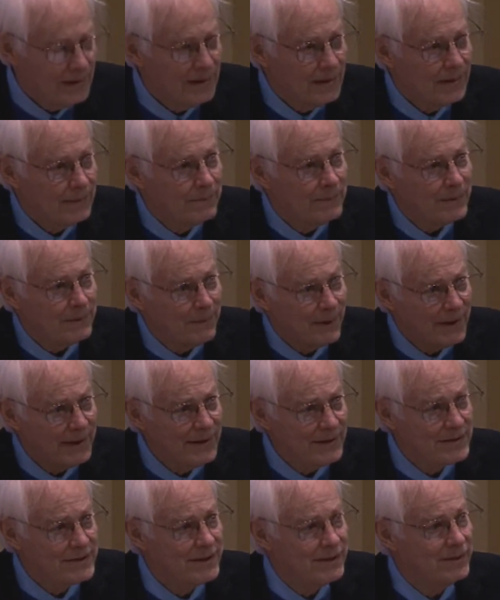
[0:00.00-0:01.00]
But my
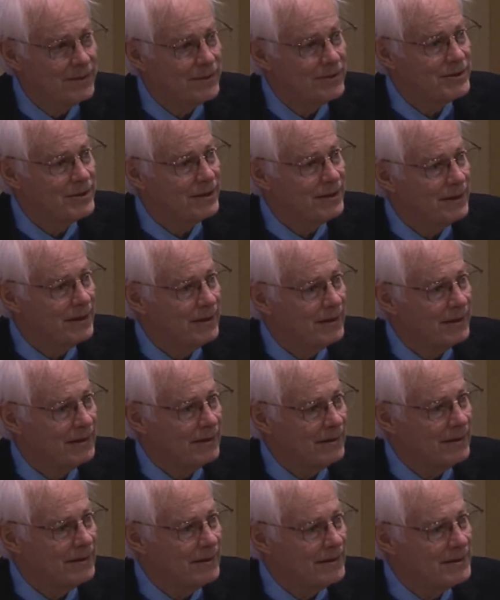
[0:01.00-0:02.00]
institution
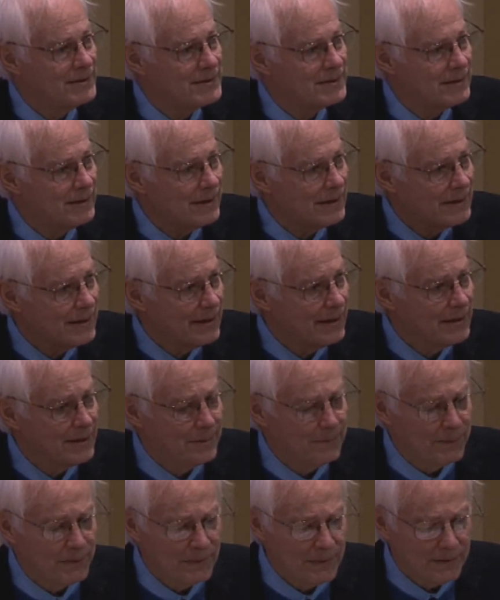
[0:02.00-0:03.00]
is
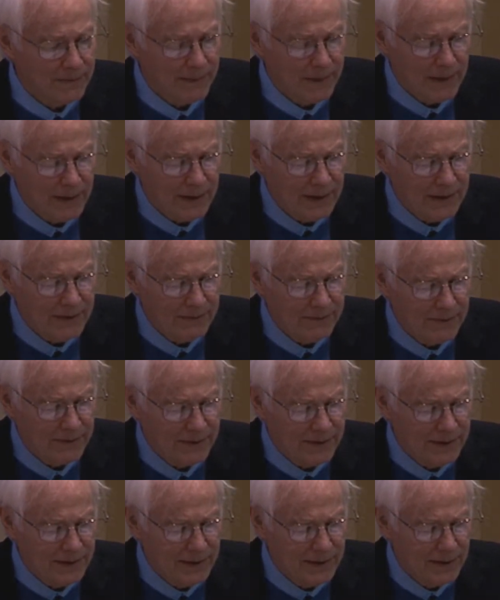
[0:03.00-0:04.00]
accountable uh, for
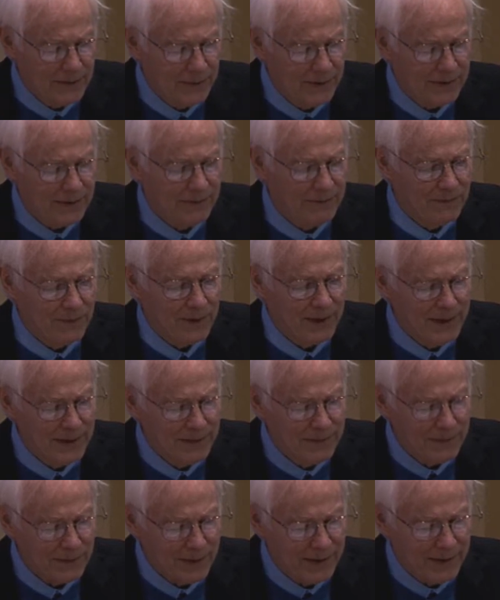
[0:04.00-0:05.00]
dealing with a wide
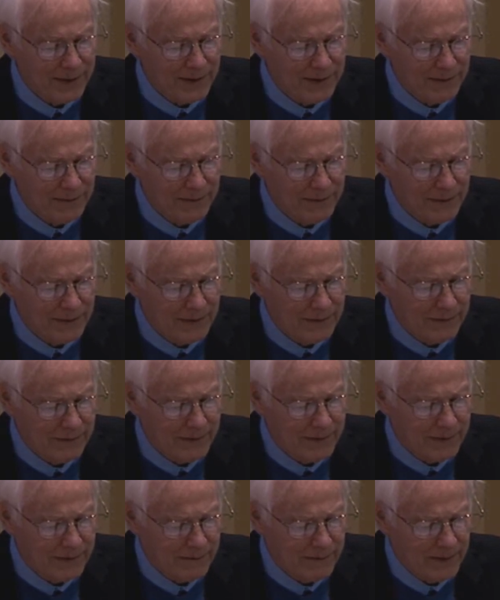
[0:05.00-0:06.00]
variety of, of,
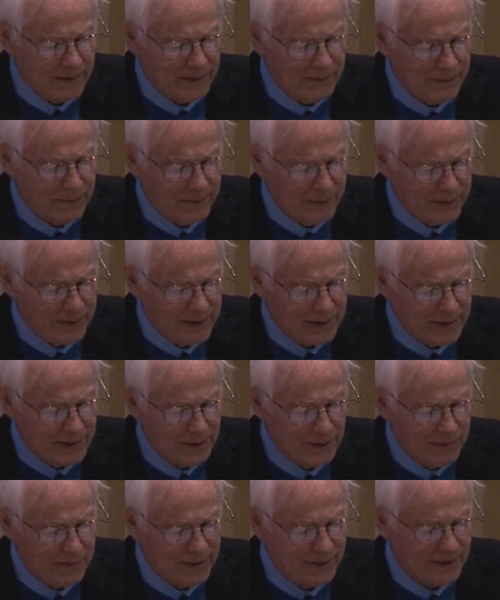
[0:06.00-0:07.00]
uh, of American
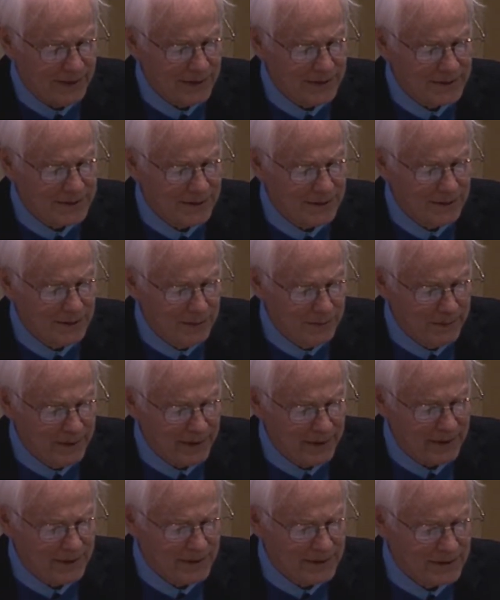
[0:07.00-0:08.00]
humanities,
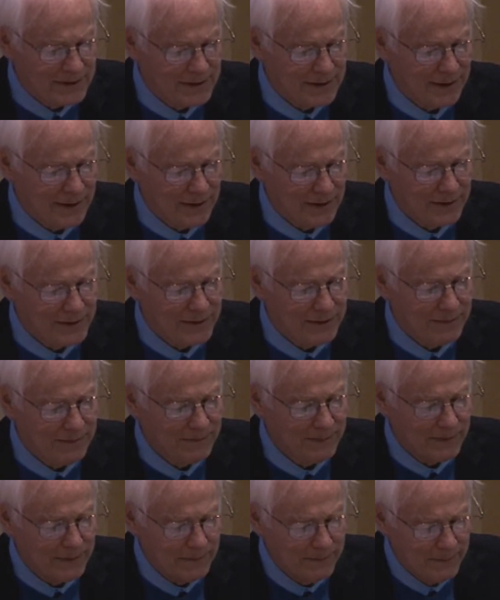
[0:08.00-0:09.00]
humanities scholarship,
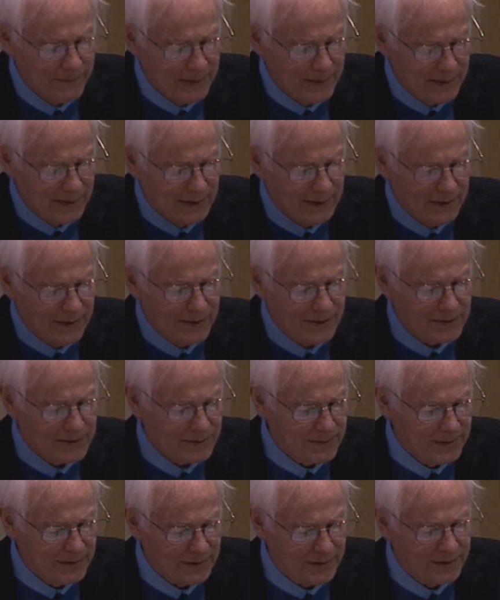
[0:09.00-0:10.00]
from
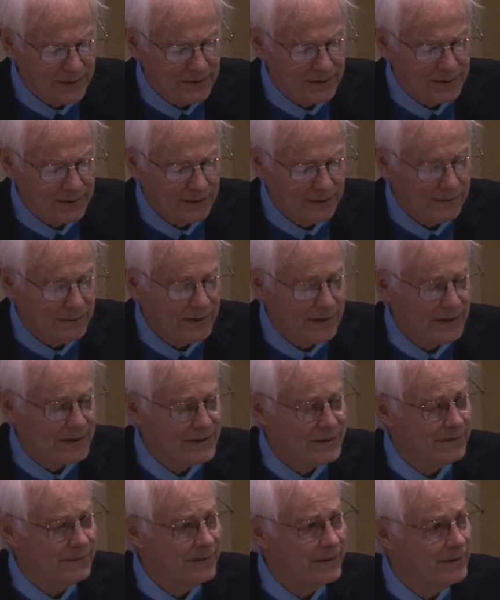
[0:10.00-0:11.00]
history and literature and
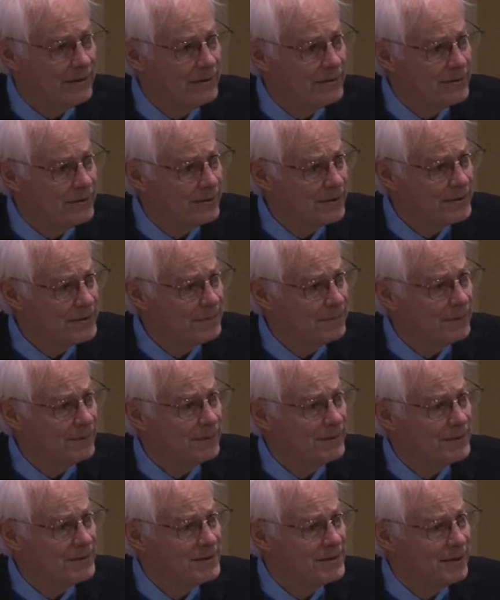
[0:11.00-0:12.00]
philosophy to
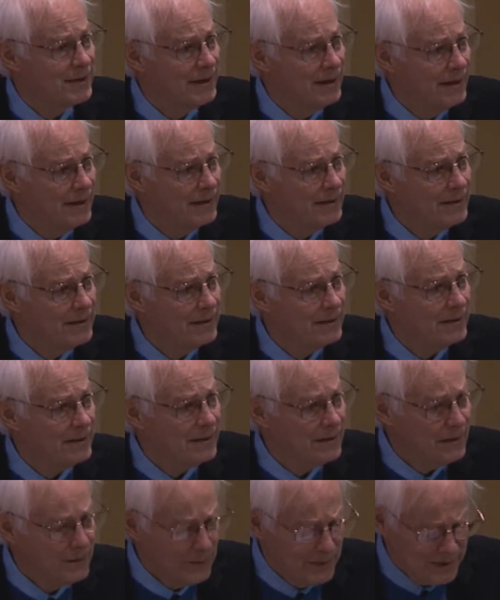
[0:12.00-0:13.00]
jurisprudence and
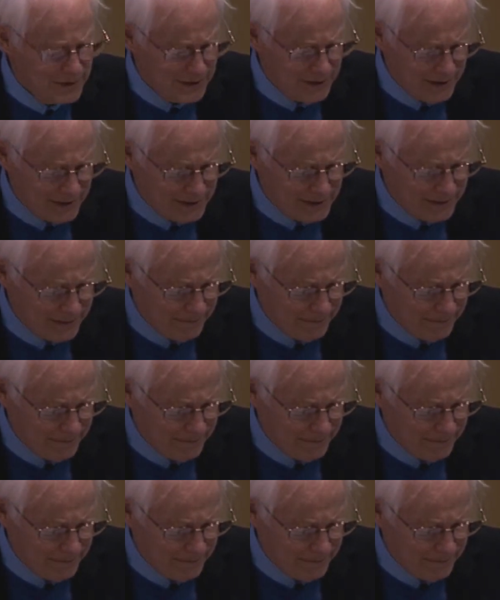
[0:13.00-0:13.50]
linguistics.